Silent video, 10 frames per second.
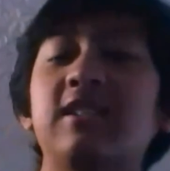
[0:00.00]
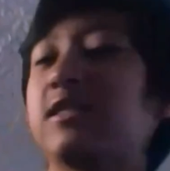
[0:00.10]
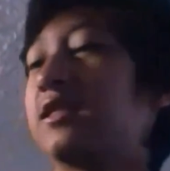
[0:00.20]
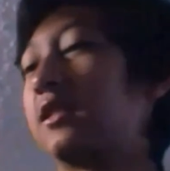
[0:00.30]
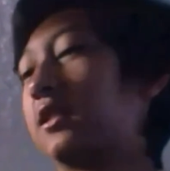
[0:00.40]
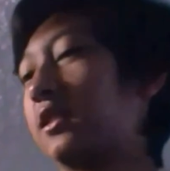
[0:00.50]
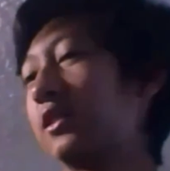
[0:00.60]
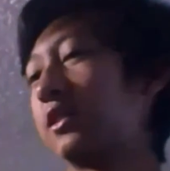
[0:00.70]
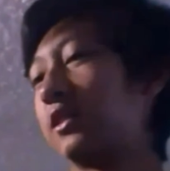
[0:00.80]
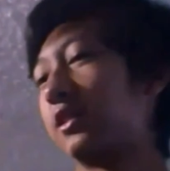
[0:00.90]
I like
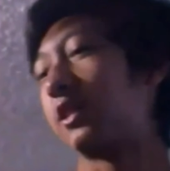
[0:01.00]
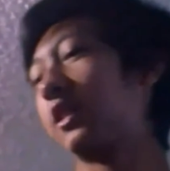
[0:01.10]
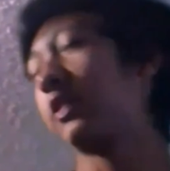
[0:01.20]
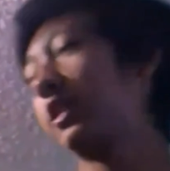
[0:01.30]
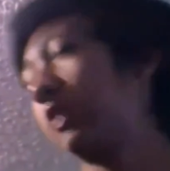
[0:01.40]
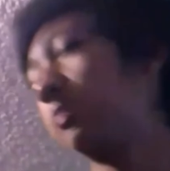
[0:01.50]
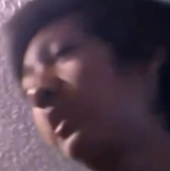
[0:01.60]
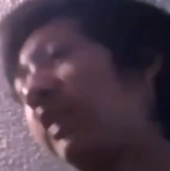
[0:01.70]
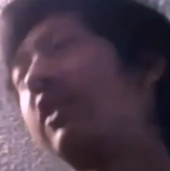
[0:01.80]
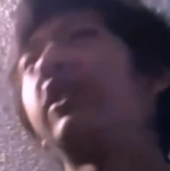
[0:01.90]
the gear
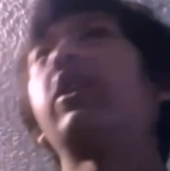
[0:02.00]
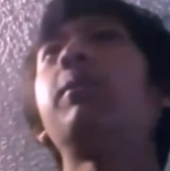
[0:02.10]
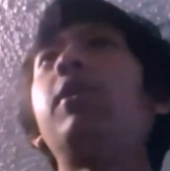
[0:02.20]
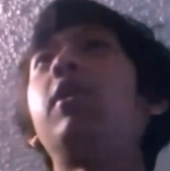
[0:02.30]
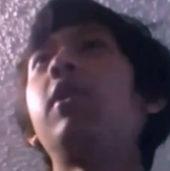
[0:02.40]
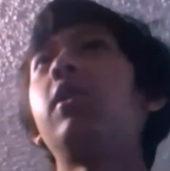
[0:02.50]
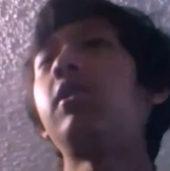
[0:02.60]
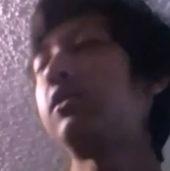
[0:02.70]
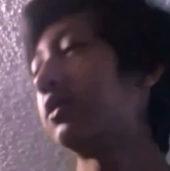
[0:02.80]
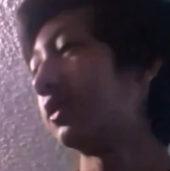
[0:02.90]
cubes, like the gear
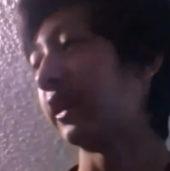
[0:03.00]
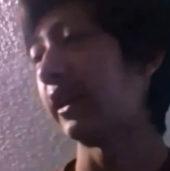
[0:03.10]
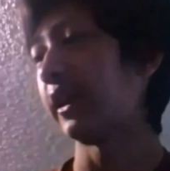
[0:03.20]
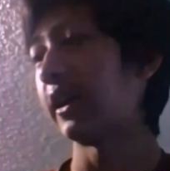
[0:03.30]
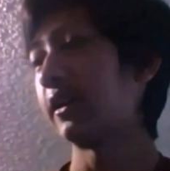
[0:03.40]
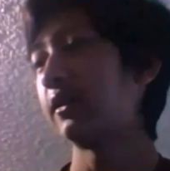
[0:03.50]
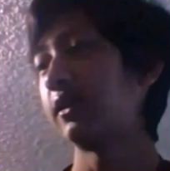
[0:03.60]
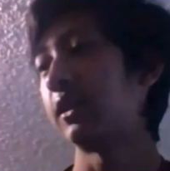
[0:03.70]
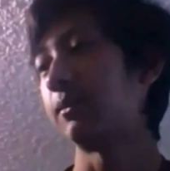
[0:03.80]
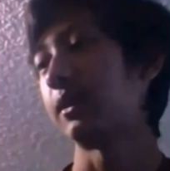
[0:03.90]
ball that I
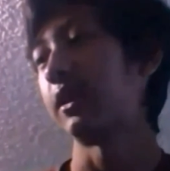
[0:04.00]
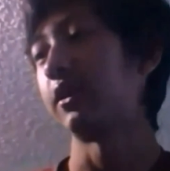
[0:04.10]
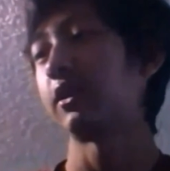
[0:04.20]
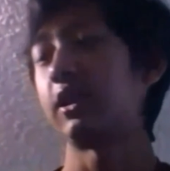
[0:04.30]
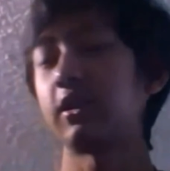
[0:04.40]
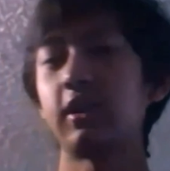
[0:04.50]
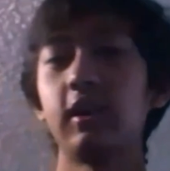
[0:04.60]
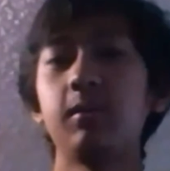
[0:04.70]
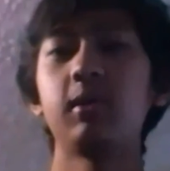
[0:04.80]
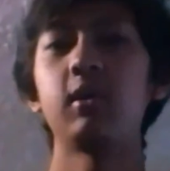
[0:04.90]
had and my other
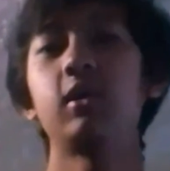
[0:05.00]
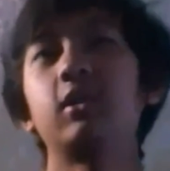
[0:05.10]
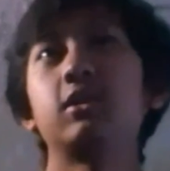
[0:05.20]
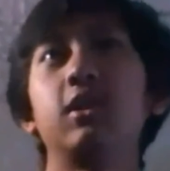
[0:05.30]
gear cube.